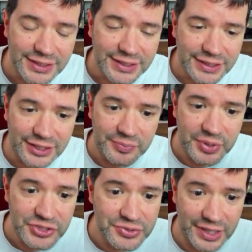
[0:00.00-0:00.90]

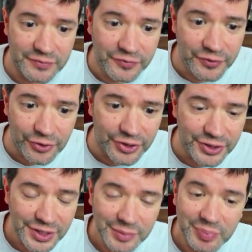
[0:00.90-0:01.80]
compared to an M4.
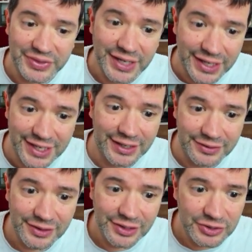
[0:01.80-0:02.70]
But then again,
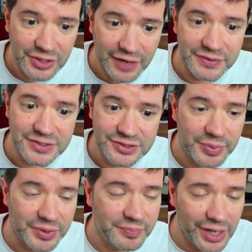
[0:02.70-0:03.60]
you have the
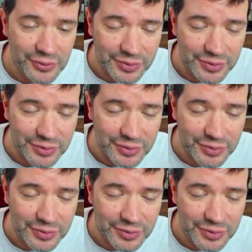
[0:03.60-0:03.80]
stopping power.